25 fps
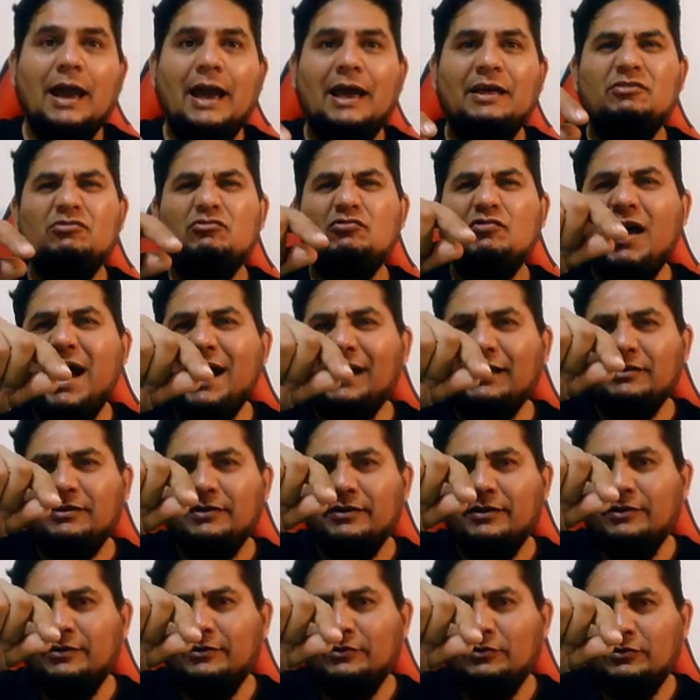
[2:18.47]
and drag
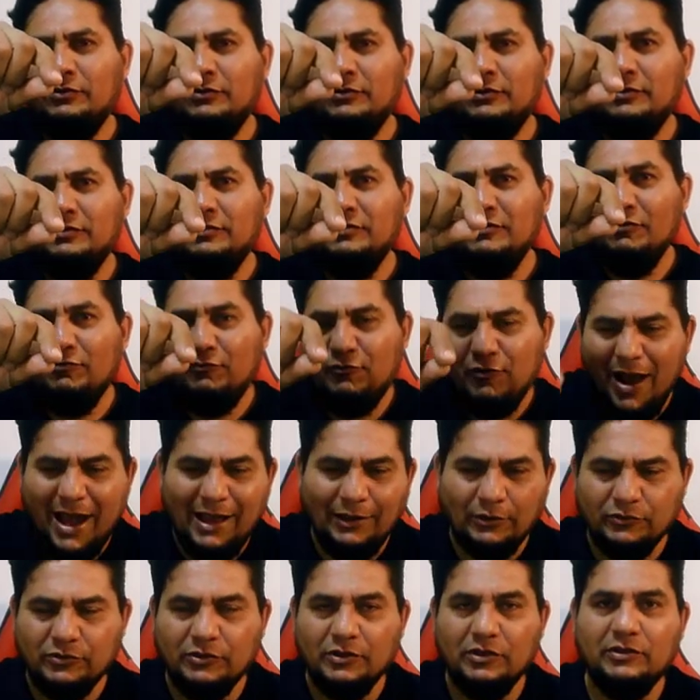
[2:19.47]
the
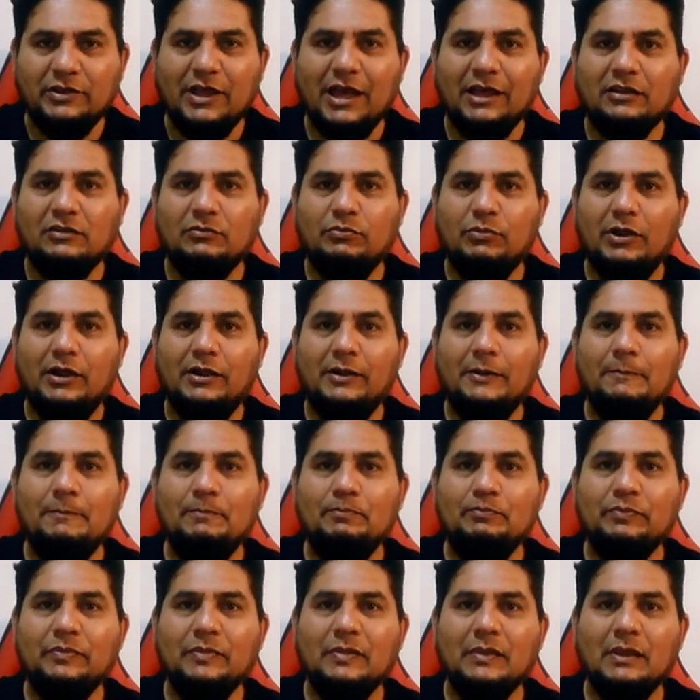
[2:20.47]
file to the taskbar.
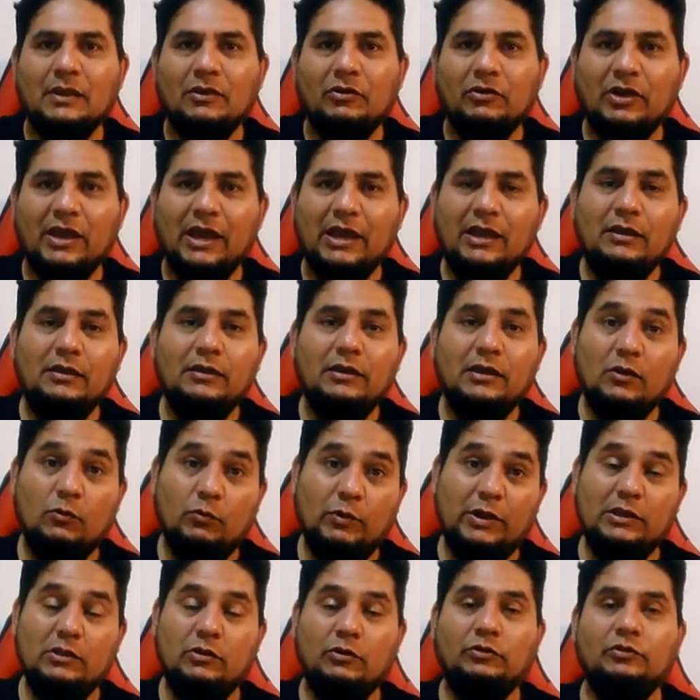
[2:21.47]
Okay, in
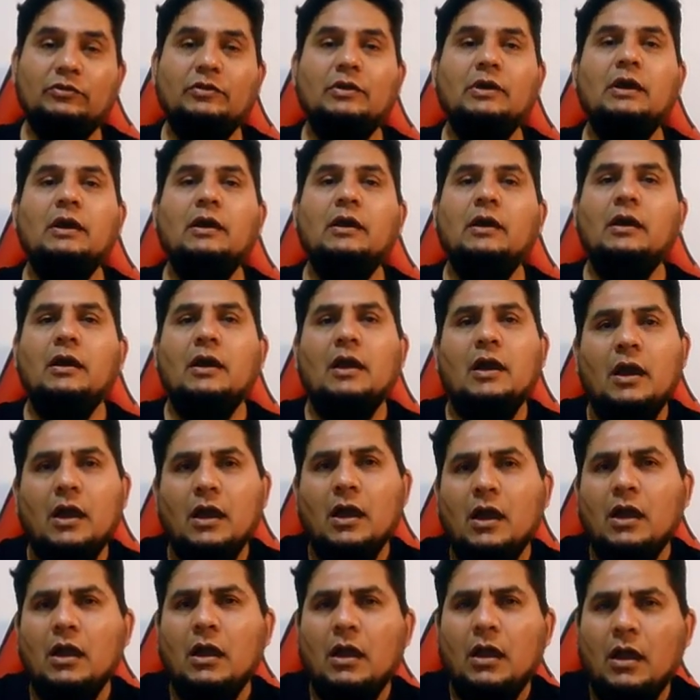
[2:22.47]
Windows.
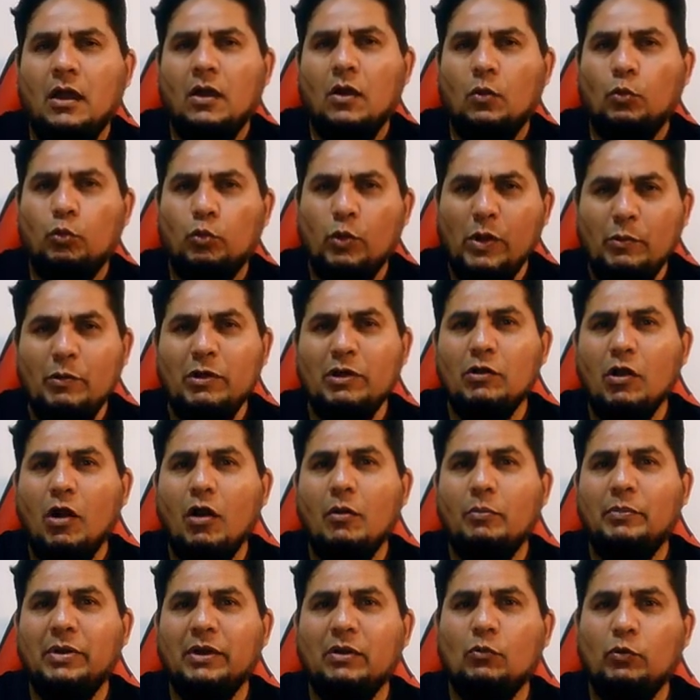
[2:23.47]
We will
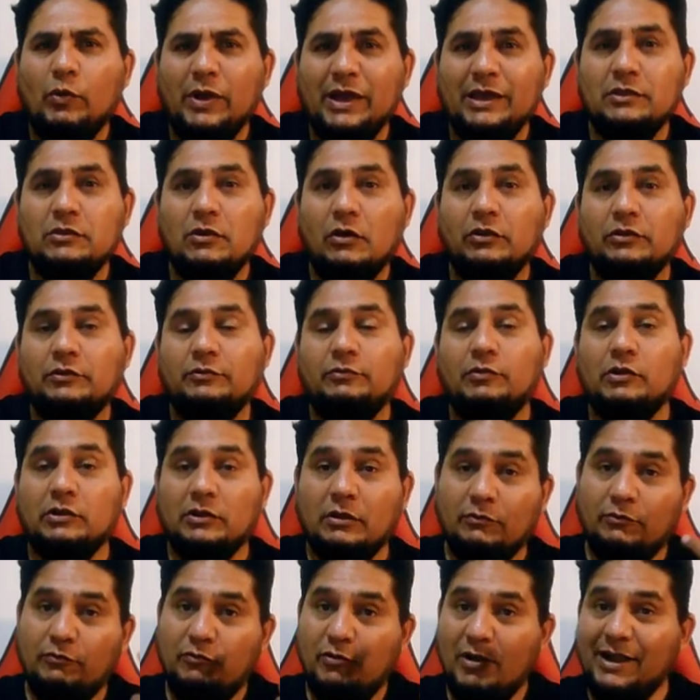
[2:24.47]
open Windows for
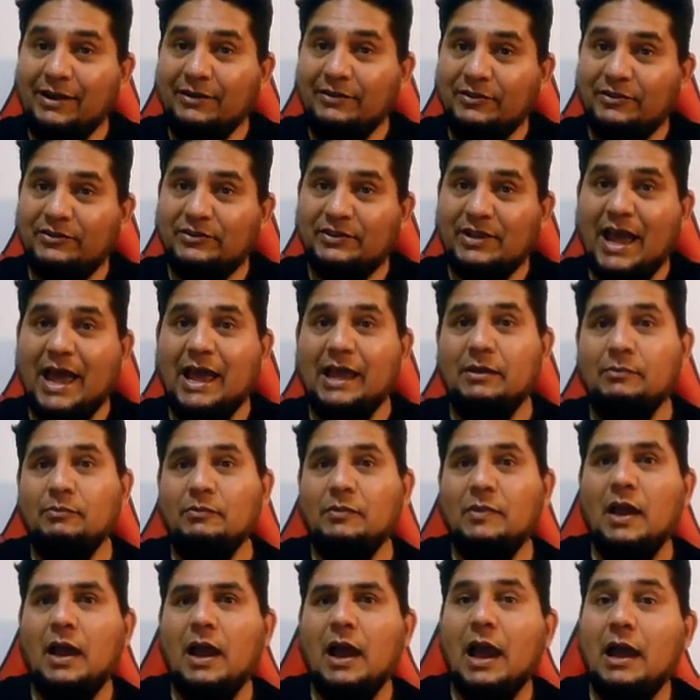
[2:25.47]
the first time
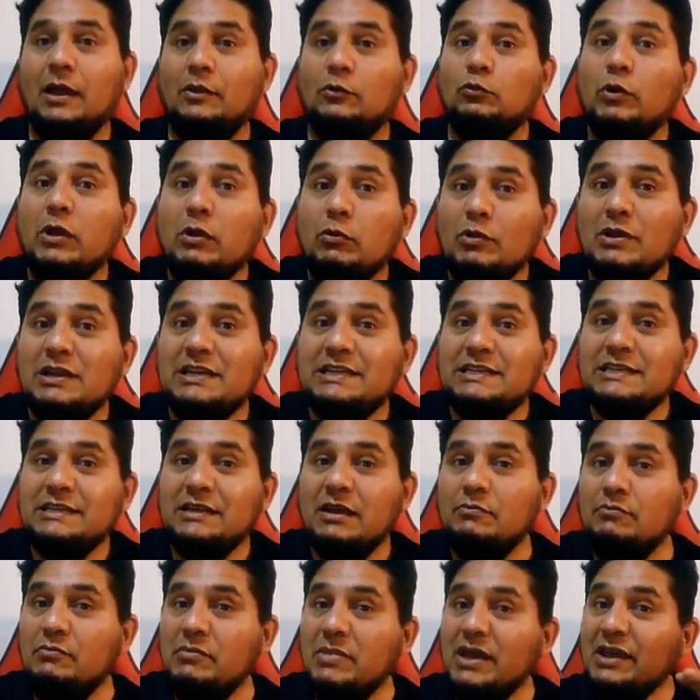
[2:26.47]
and we will see
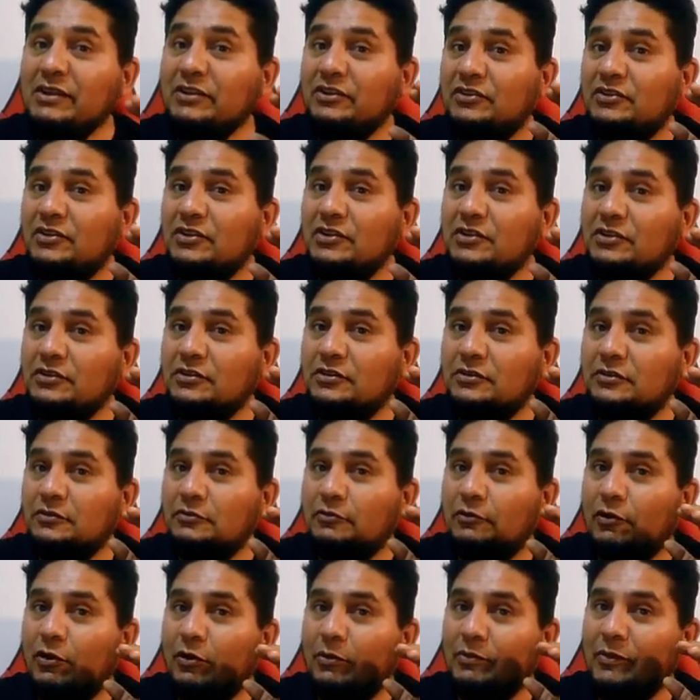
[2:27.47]
a message
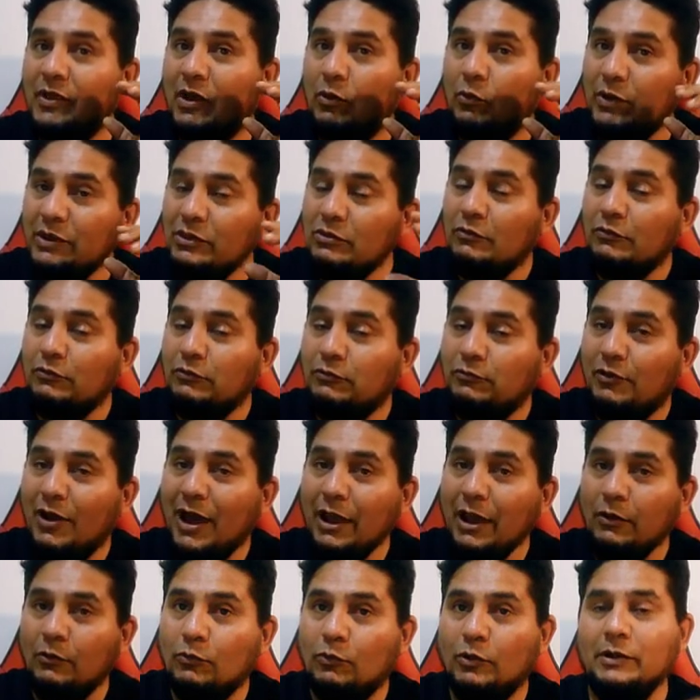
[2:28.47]
from the Windows
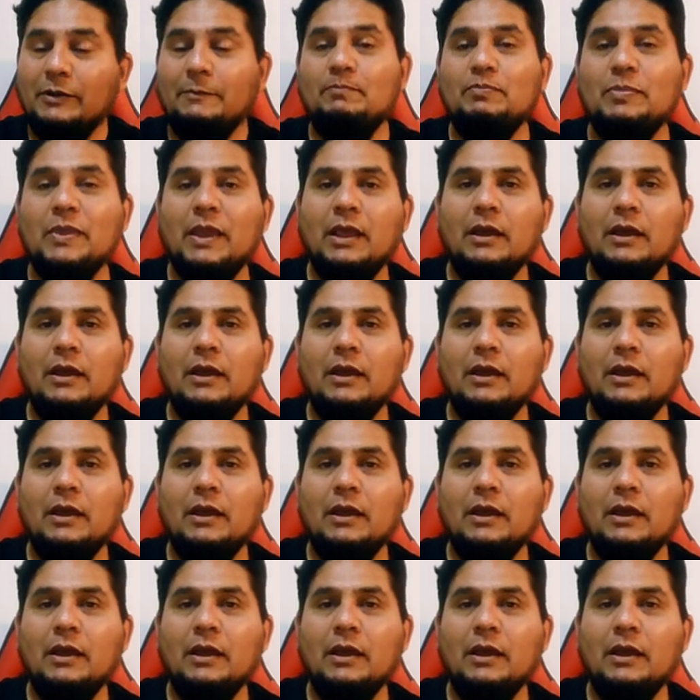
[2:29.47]
firewall.